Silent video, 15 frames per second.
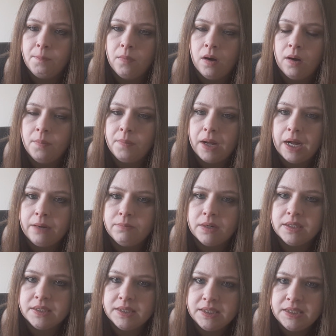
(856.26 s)
mom and
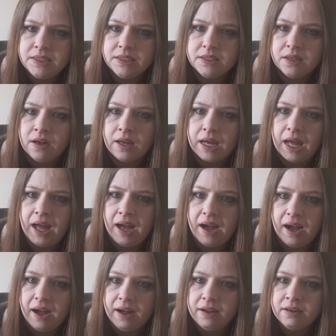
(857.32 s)
my sister
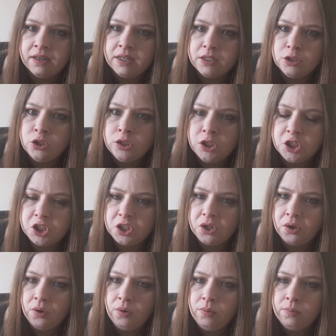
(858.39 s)
care
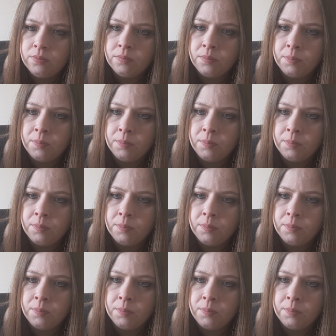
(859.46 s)
too